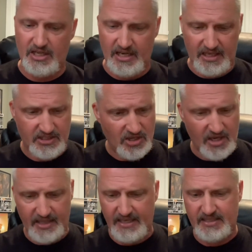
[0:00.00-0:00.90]
and I
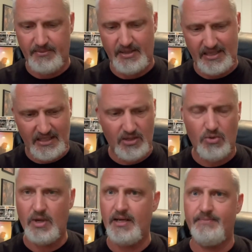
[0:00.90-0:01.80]
saw these. I'm like, you know
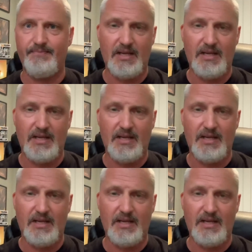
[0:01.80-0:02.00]
what?